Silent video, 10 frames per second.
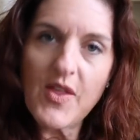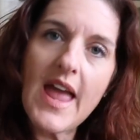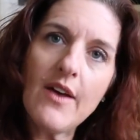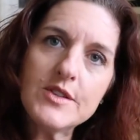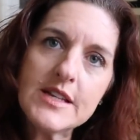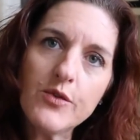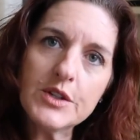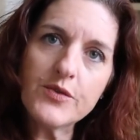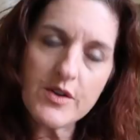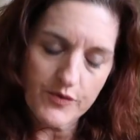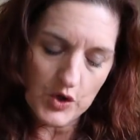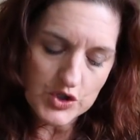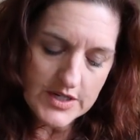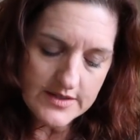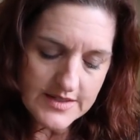They have several different
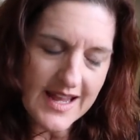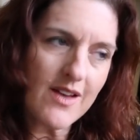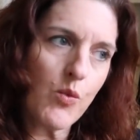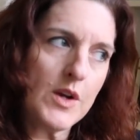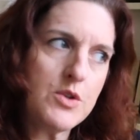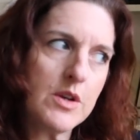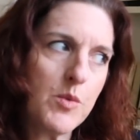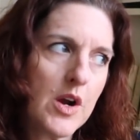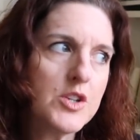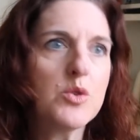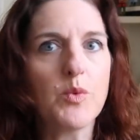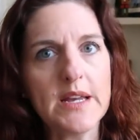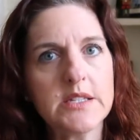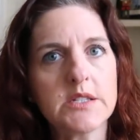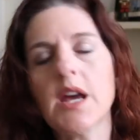versions. They have one you can wear on your
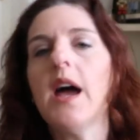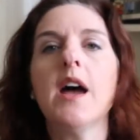wrist.